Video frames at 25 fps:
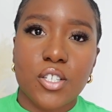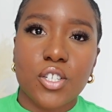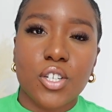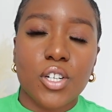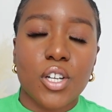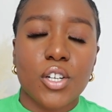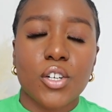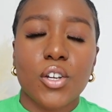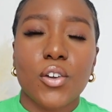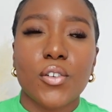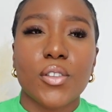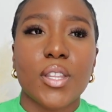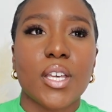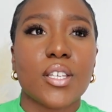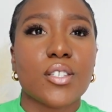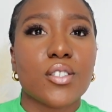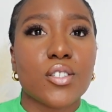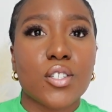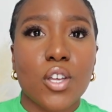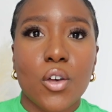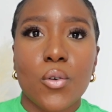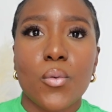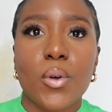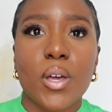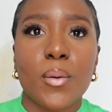And I know that's
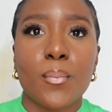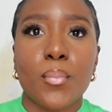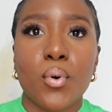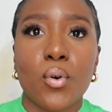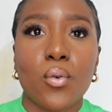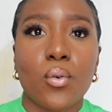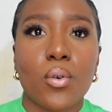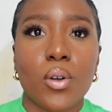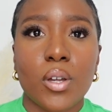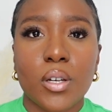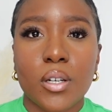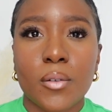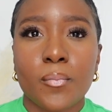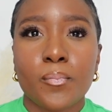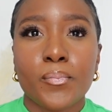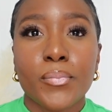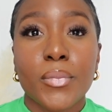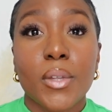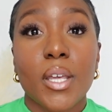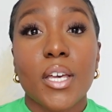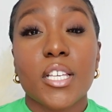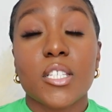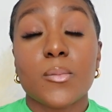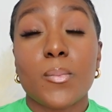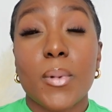so important,
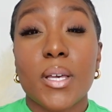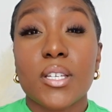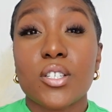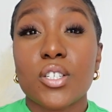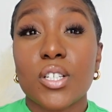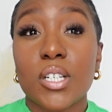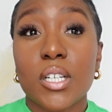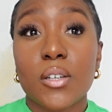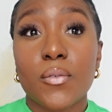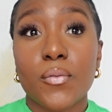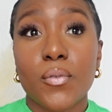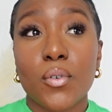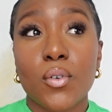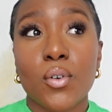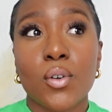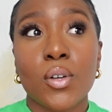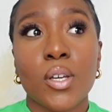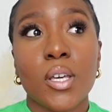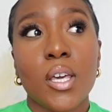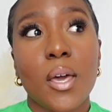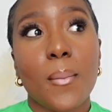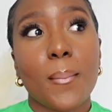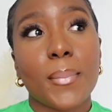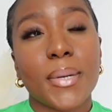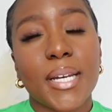especially for
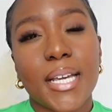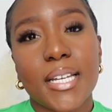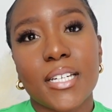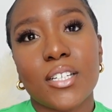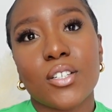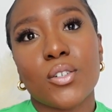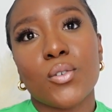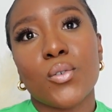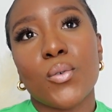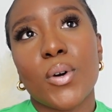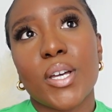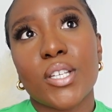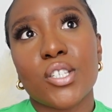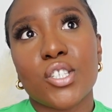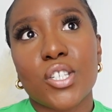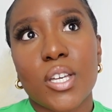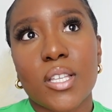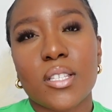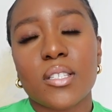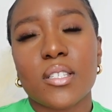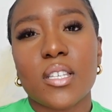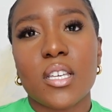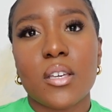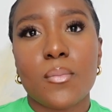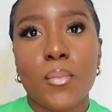millennial and Gen
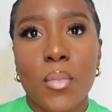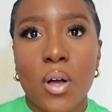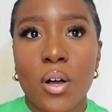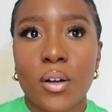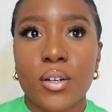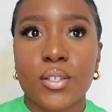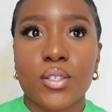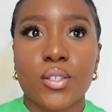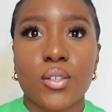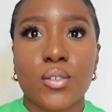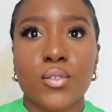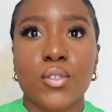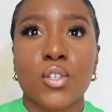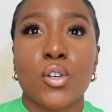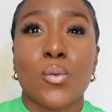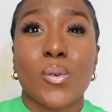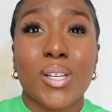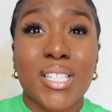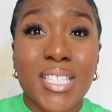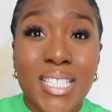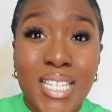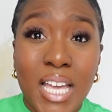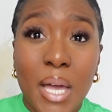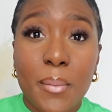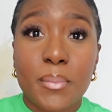Z marketers who are
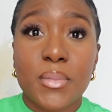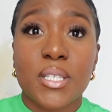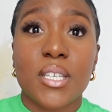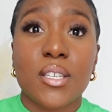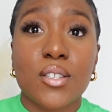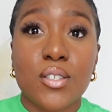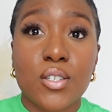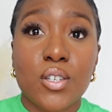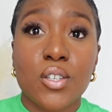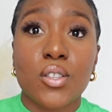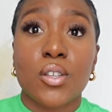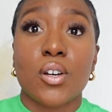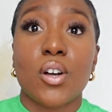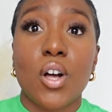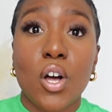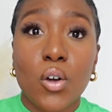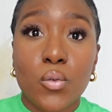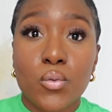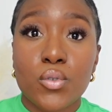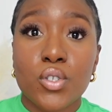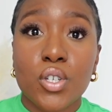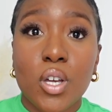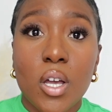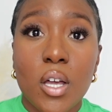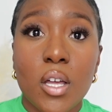tapped into the
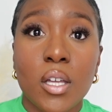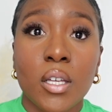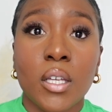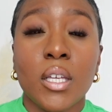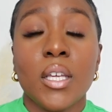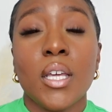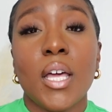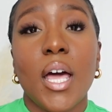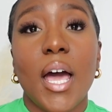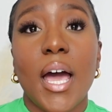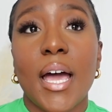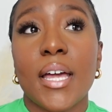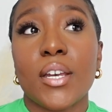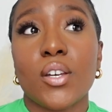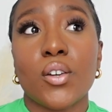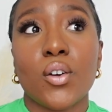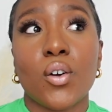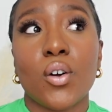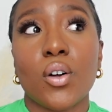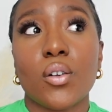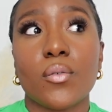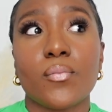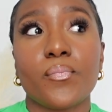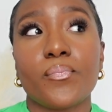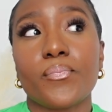culture, and
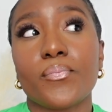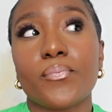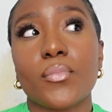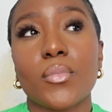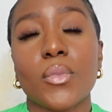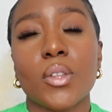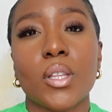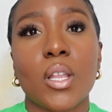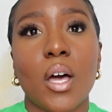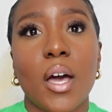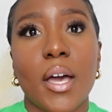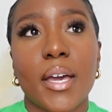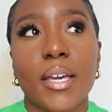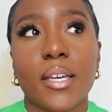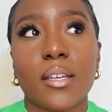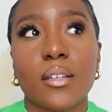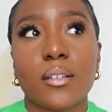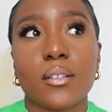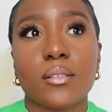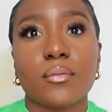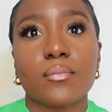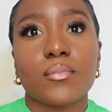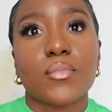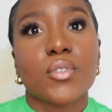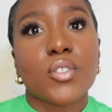not like,
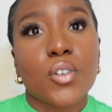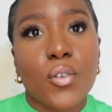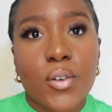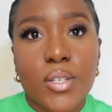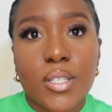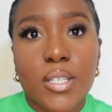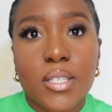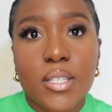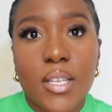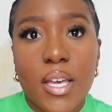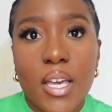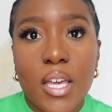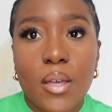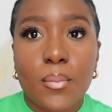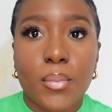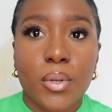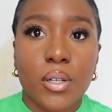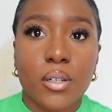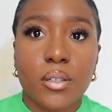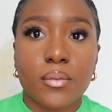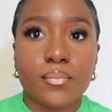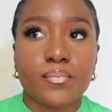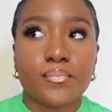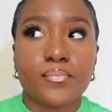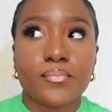sorry to say it,
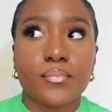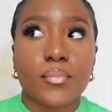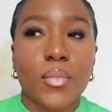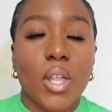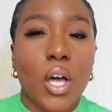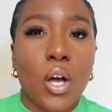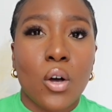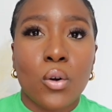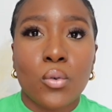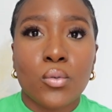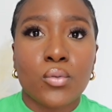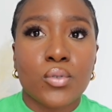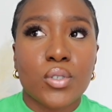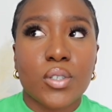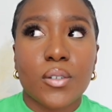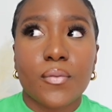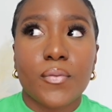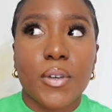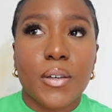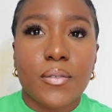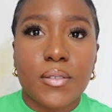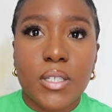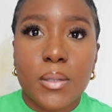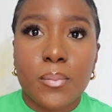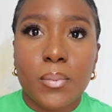but old
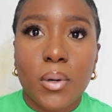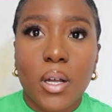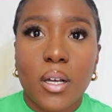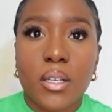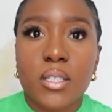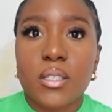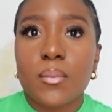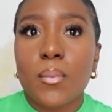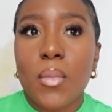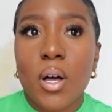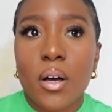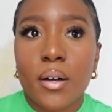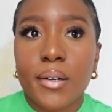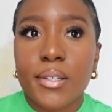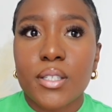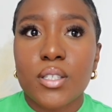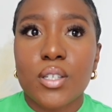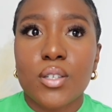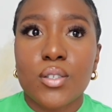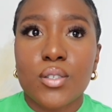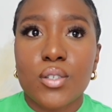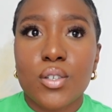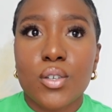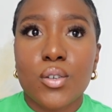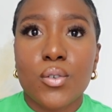50+
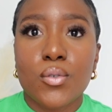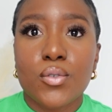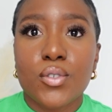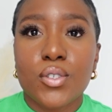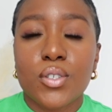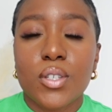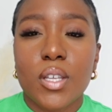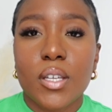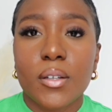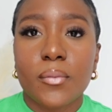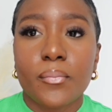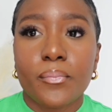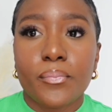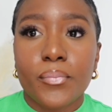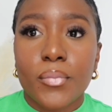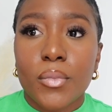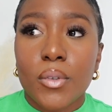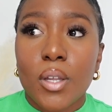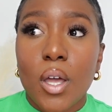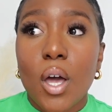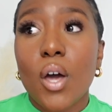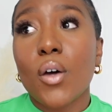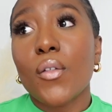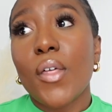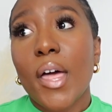marketers who just think,
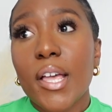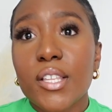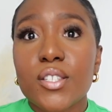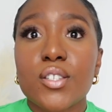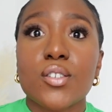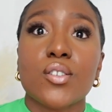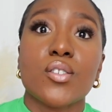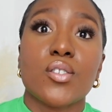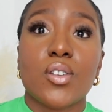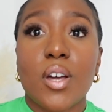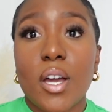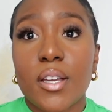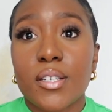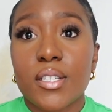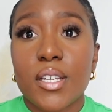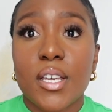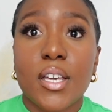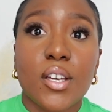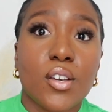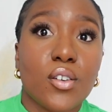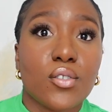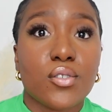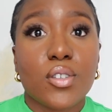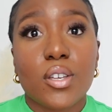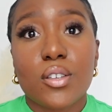oh, that's a good idea
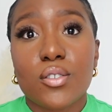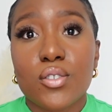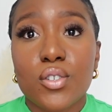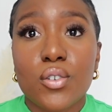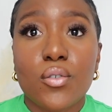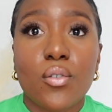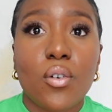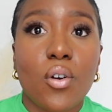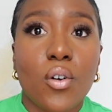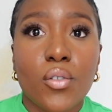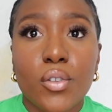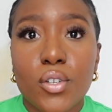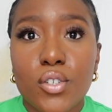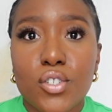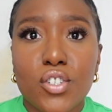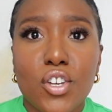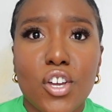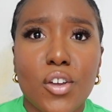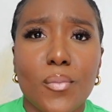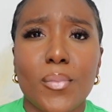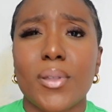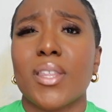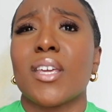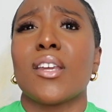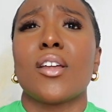because I saw it on the show,
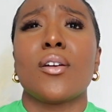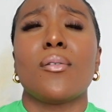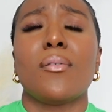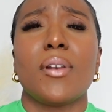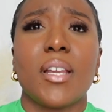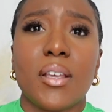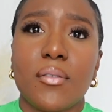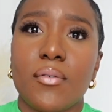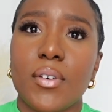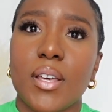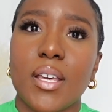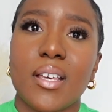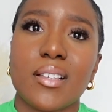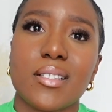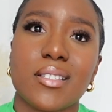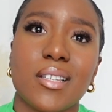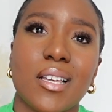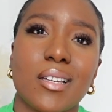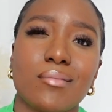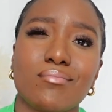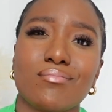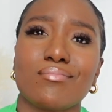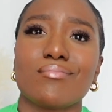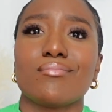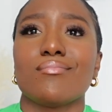but they don't live it. It's
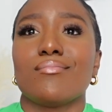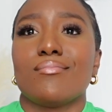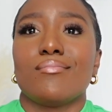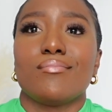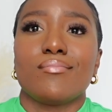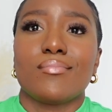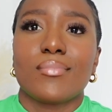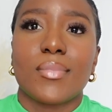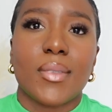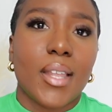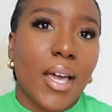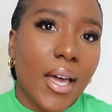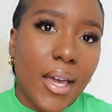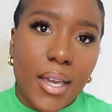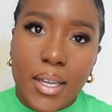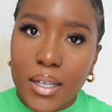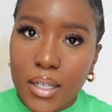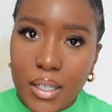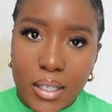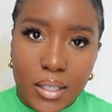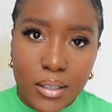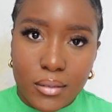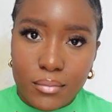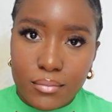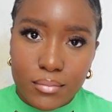like, that ain't
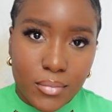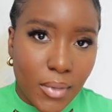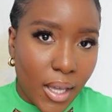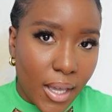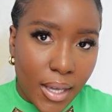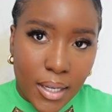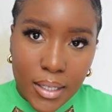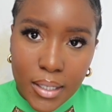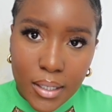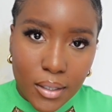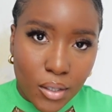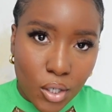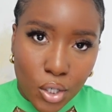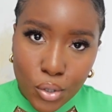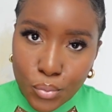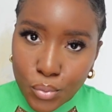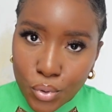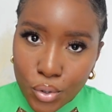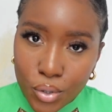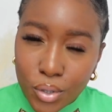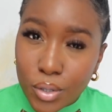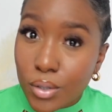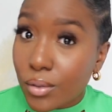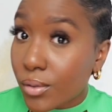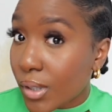it no
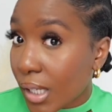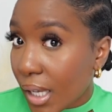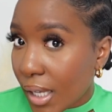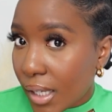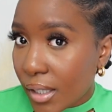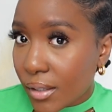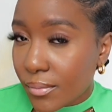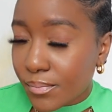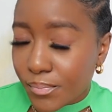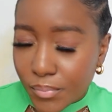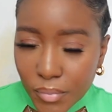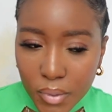more, okay?